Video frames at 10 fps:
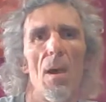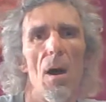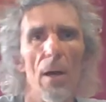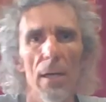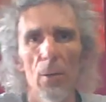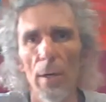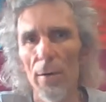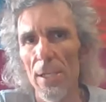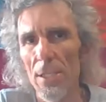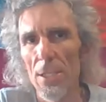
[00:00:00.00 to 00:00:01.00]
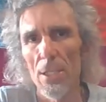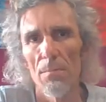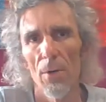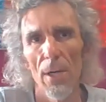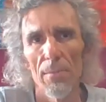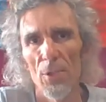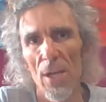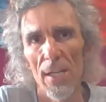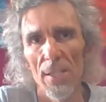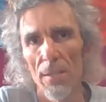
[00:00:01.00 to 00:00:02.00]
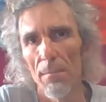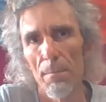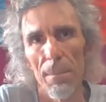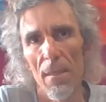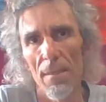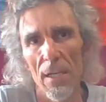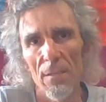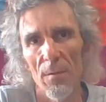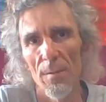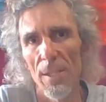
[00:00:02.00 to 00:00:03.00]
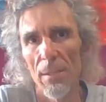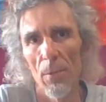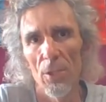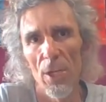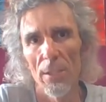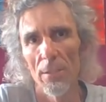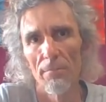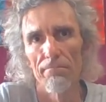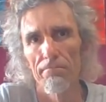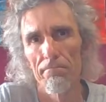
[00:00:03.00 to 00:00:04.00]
Hi Aquarius, my name is Jason. Thanks for visiting my channel.